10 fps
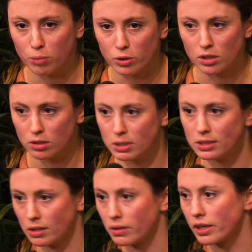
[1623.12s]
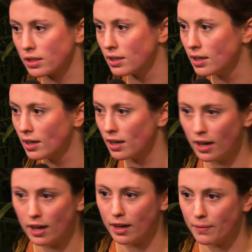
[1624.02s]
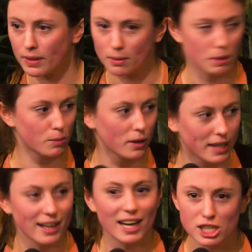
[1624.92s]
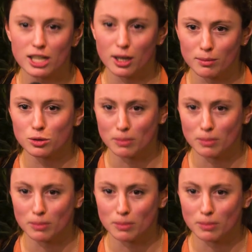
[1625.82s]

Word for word: ports on the Mediterranean um, people can actually come to